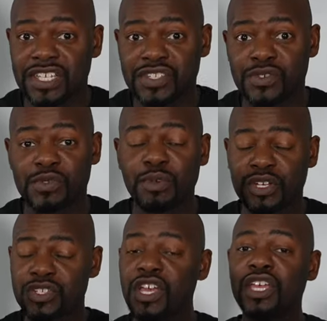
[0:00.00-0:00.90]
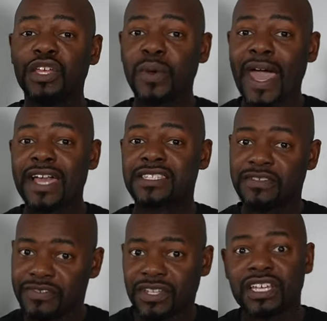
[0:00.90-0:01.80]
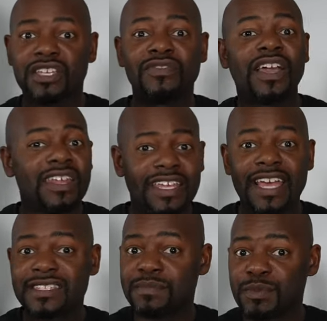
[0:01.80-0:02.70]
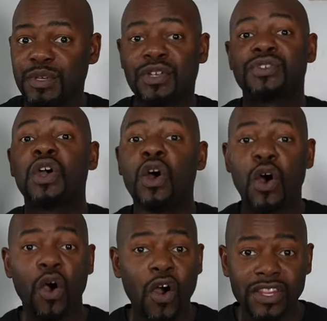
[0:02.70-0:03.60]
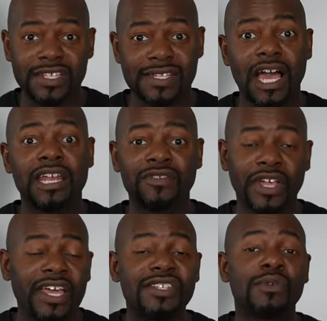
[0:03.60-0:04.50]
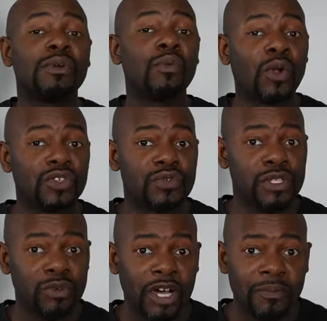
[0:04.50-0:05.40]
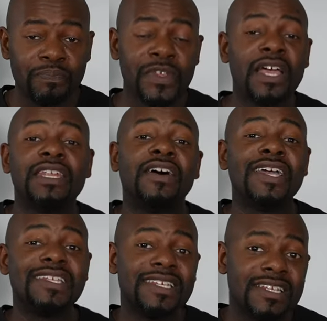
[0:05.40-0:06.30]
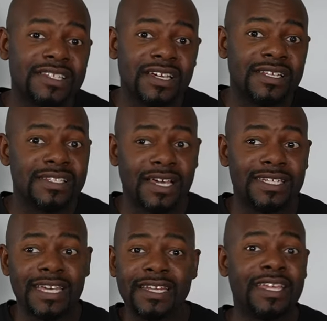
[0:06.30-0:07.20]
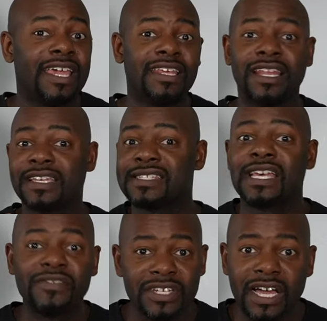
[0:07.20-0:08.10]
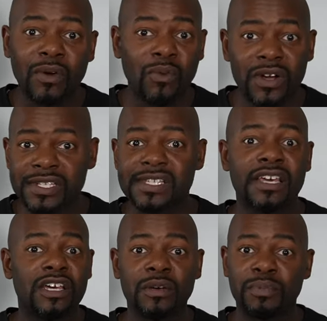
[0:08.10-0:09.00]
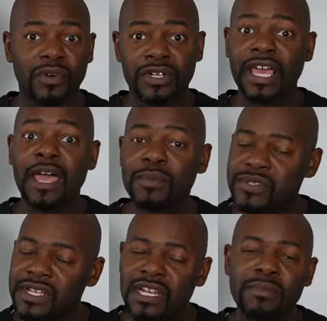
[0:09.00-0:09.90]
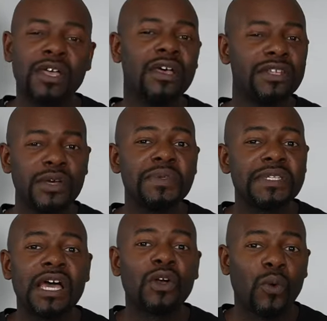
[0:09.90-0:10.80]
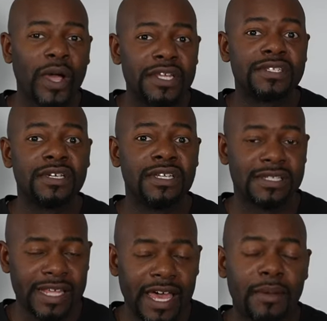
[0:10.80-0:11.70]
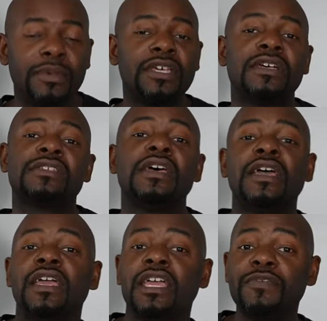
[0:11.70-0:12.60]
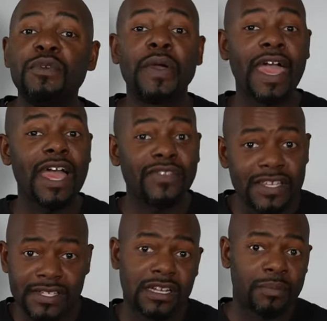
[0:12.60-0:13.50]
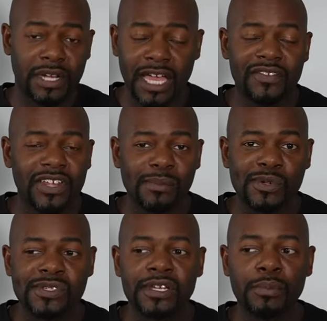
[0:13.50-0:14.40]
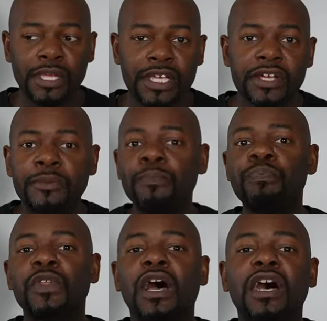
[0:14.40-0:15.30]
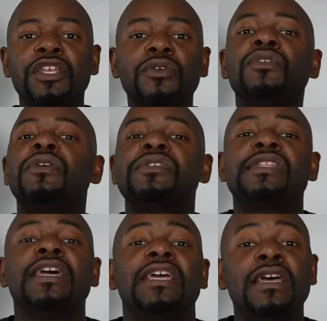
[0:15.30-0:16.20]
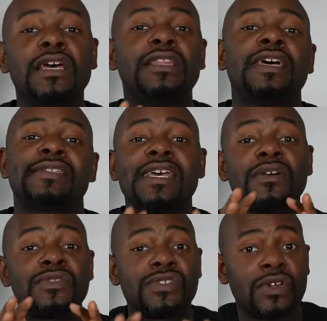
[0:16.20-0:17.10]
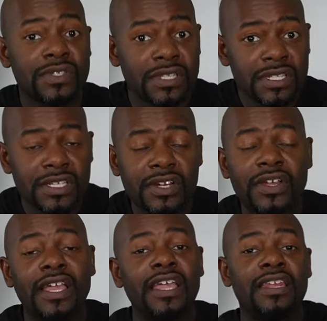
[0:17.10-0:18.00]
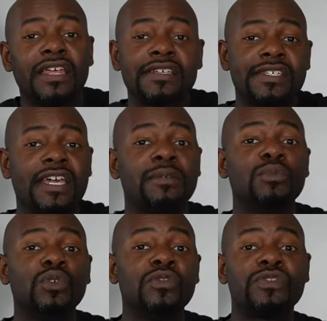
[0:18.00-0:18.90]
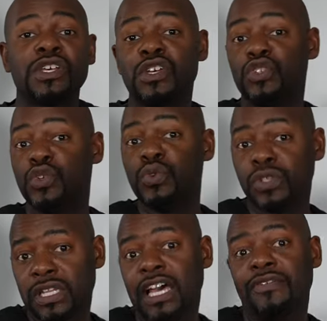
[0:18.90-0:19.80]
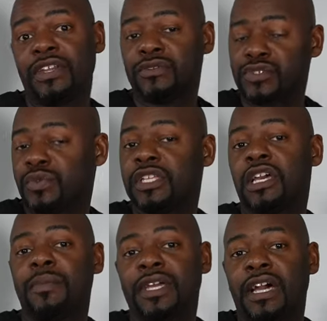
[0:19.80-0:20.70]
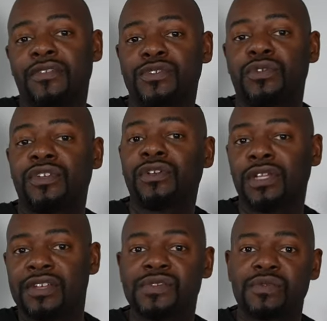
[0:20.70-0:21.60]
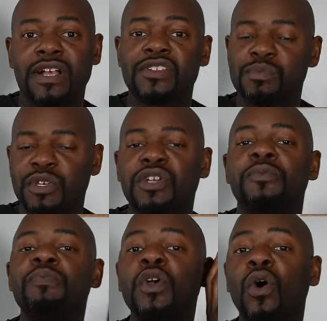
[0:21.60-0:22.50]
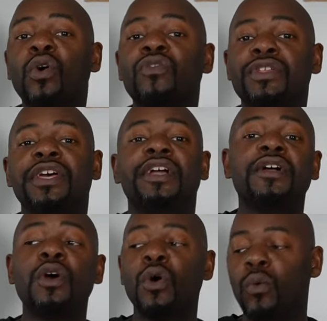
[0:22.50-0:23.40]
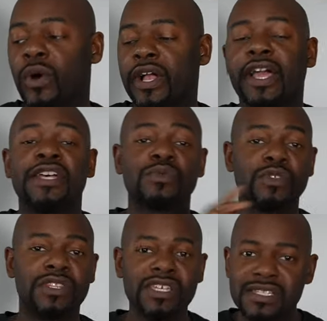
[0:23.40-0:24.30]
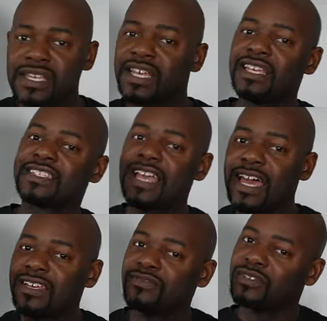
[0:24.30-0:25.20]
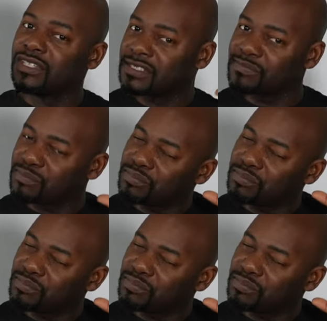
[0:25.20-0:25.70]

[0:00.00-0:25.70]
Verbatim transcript: these two speakers. You actually feel like you've kind of got some speakers on the side of your head. So it works really well. Now, is it as good as a dedicated like 7.1 setup or an Atmos setup? No, it's not quite as good as that because if you have that setup and I have an Atmos setup here, uh, you'll notice that that sound starts in the center and it actually see kind of moves to the left and it's really coming out of sort of your left surround speaker over there. Whereas with this, it's kind of, it's